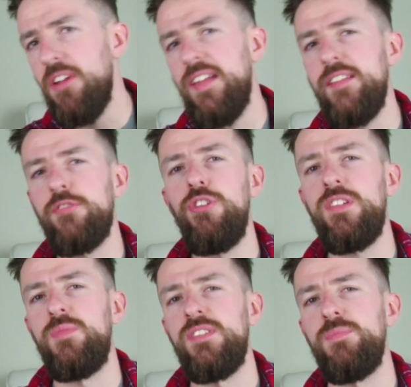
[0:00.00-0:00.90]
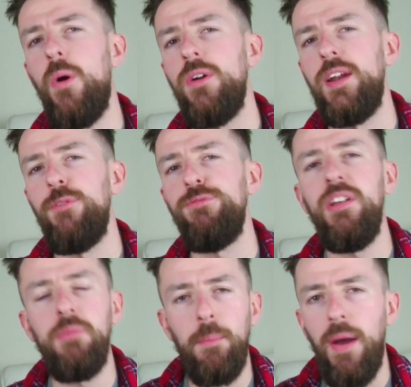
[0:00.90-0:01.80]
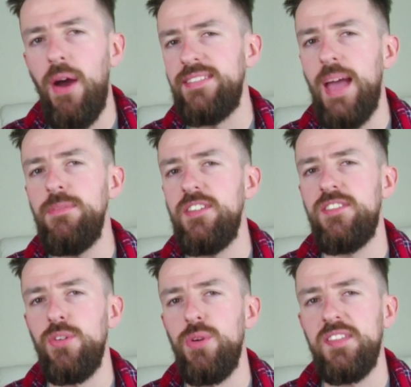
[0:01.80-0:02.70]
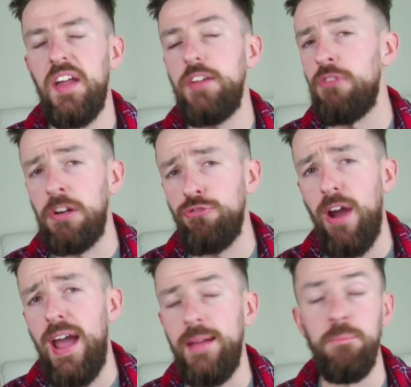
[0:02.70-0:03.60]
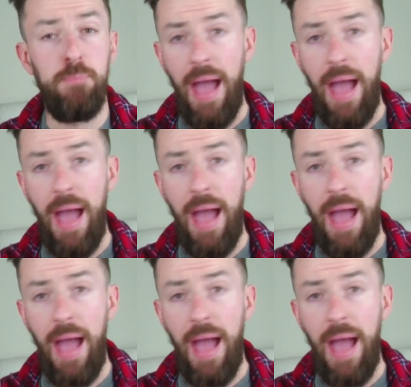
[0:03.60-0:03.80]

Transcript: what says Christmas more than a film about attempted suicide, regret, and